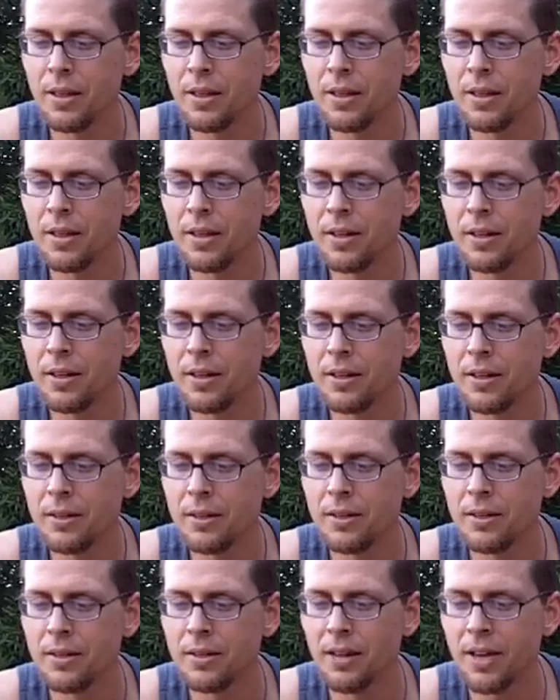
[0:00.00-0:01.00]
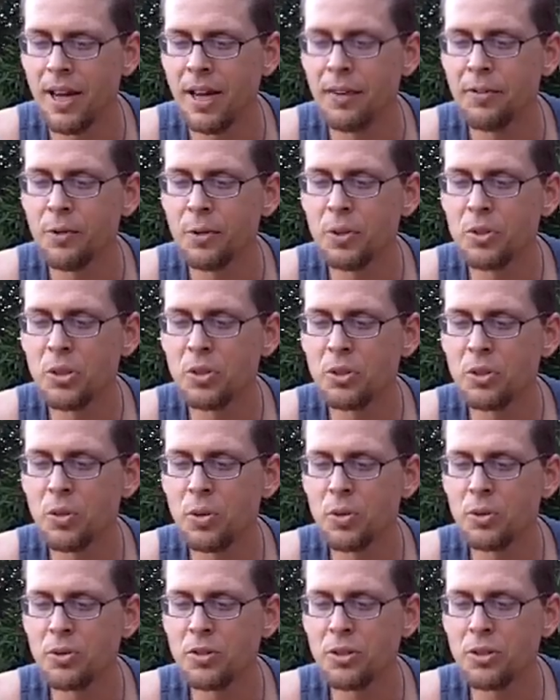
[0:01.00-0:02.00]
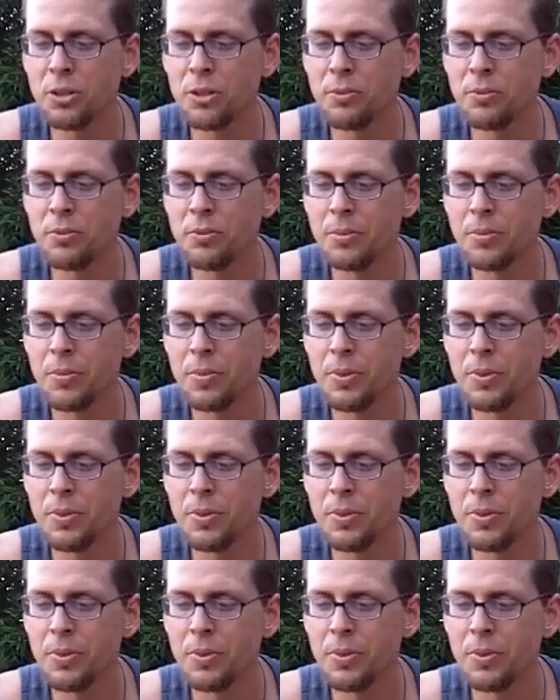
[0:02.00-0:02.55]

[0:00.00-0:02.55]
high fructose corn syrup,